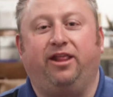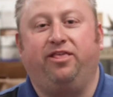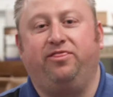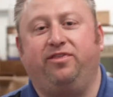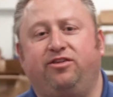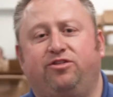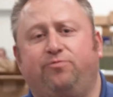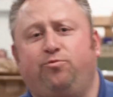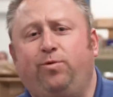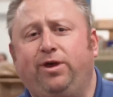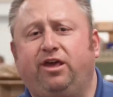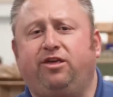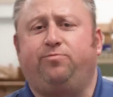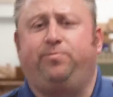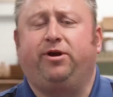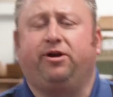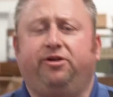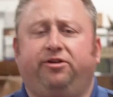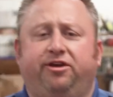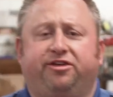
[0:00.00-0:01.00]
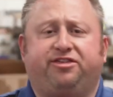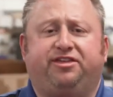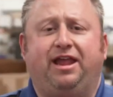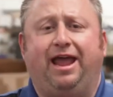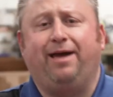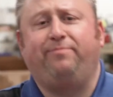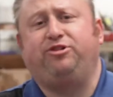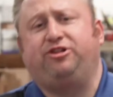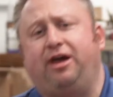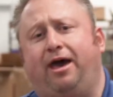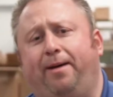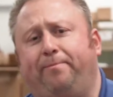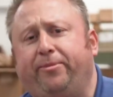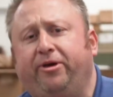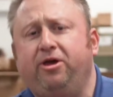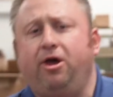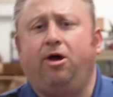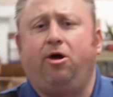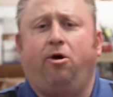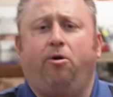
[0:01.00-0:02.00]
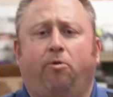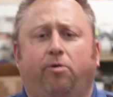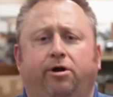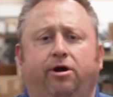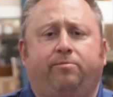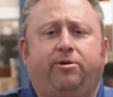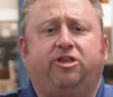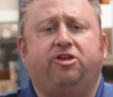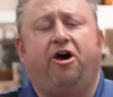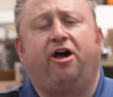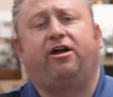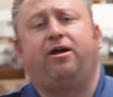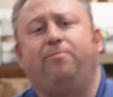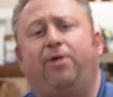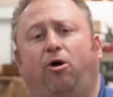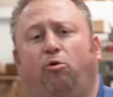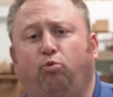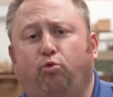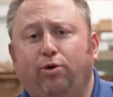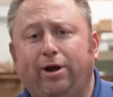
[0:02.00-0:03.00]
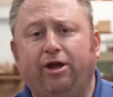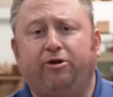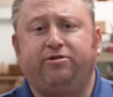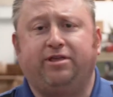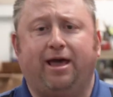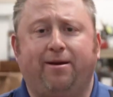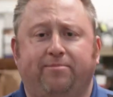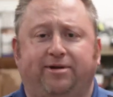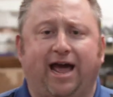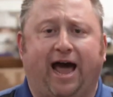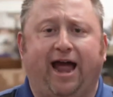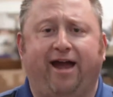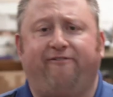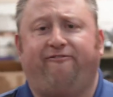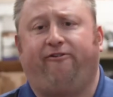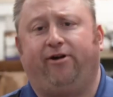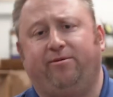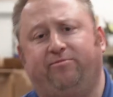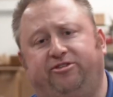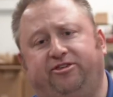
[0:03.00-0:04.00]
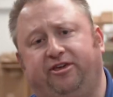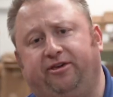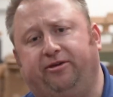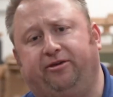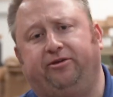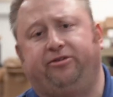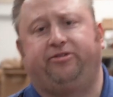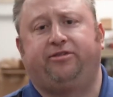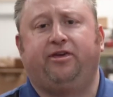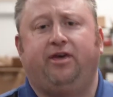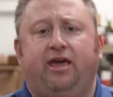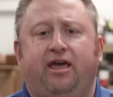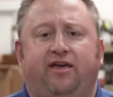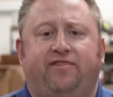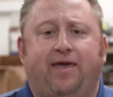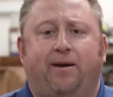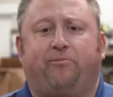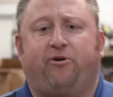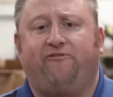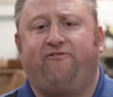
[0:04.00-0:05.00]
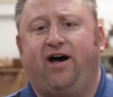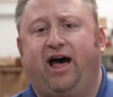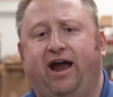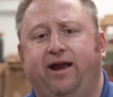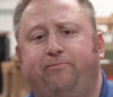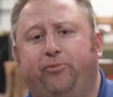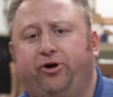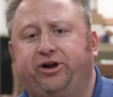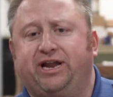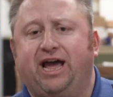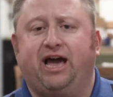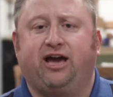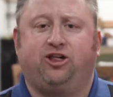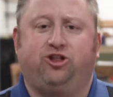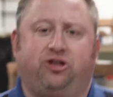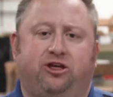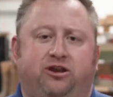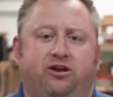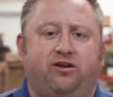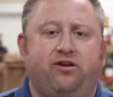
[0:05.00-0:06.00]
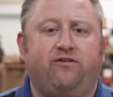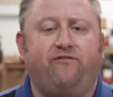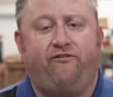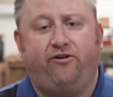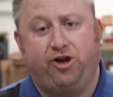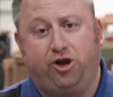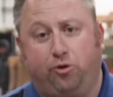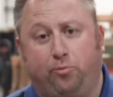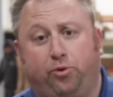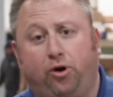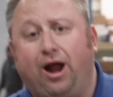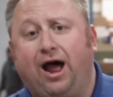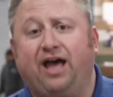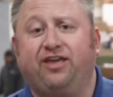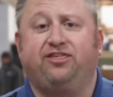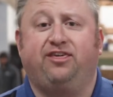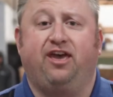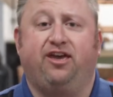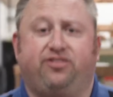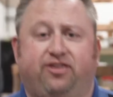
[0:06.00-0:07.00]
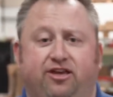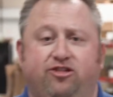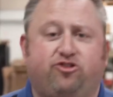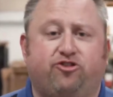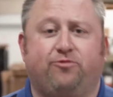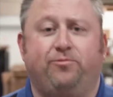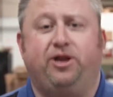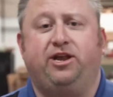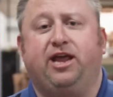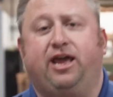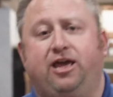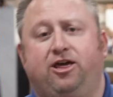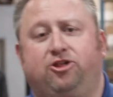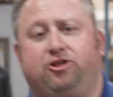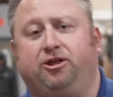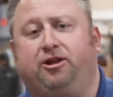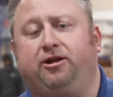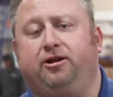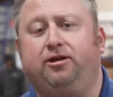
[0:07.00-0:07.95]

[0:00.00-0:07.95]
in this week's Peerless SnapShop, we're going to be talking about REOTEMP diaphragm seals that provide protection for your process instrumentation.